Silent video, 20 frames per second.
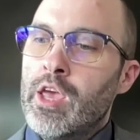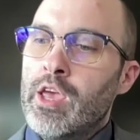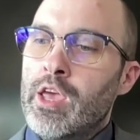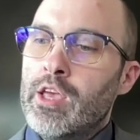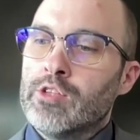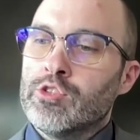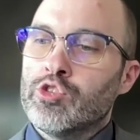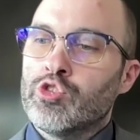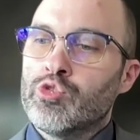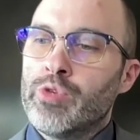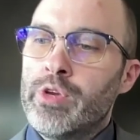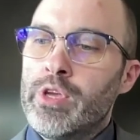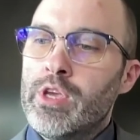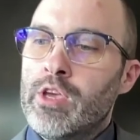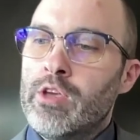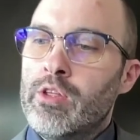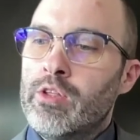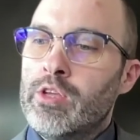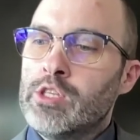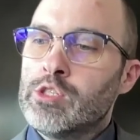and street
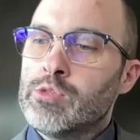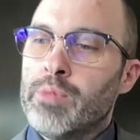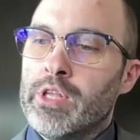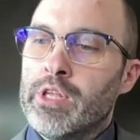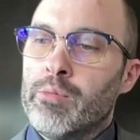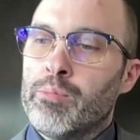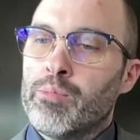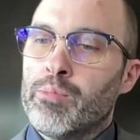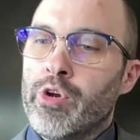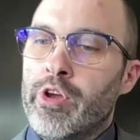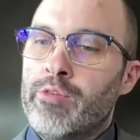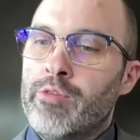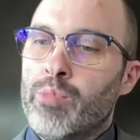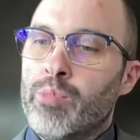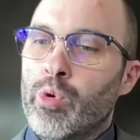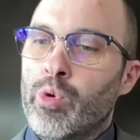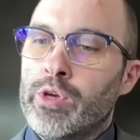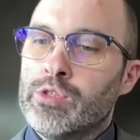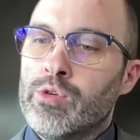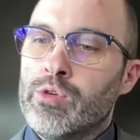killings by the brave
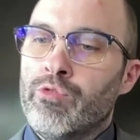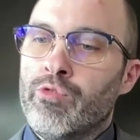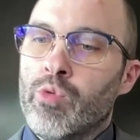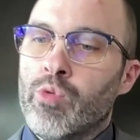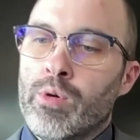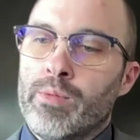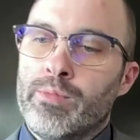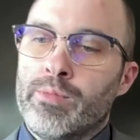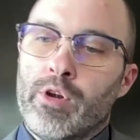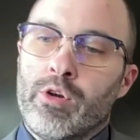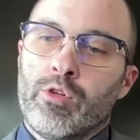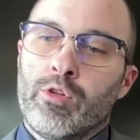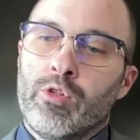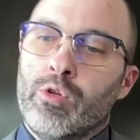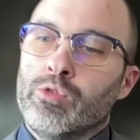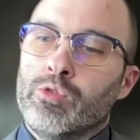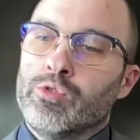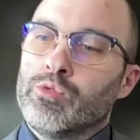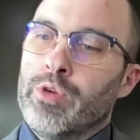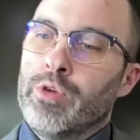boys who formed our
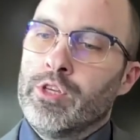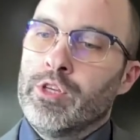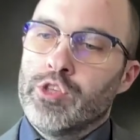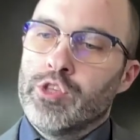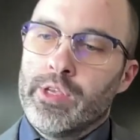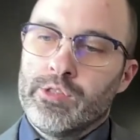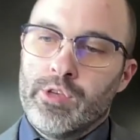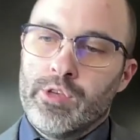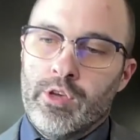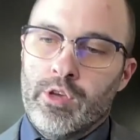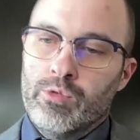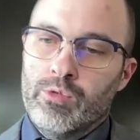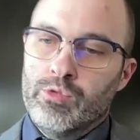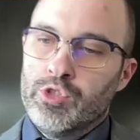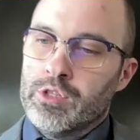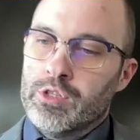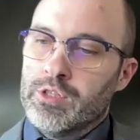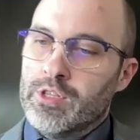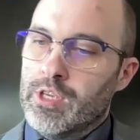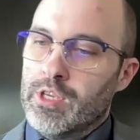close-range
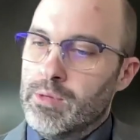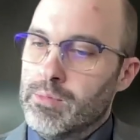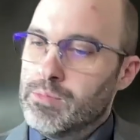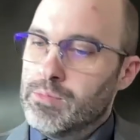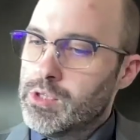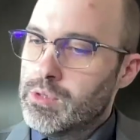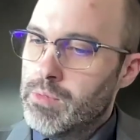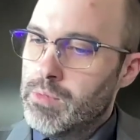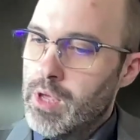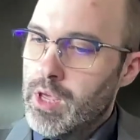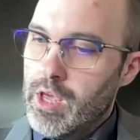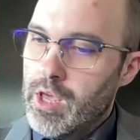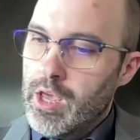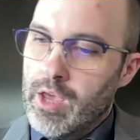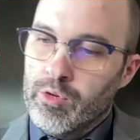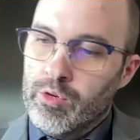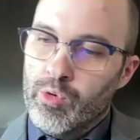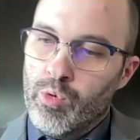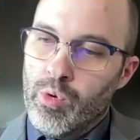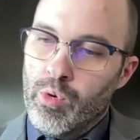execution teams."
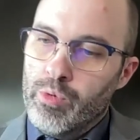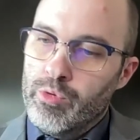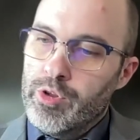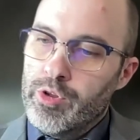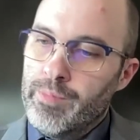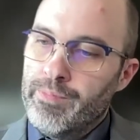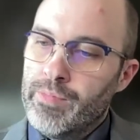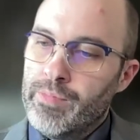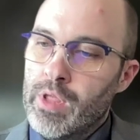End quote.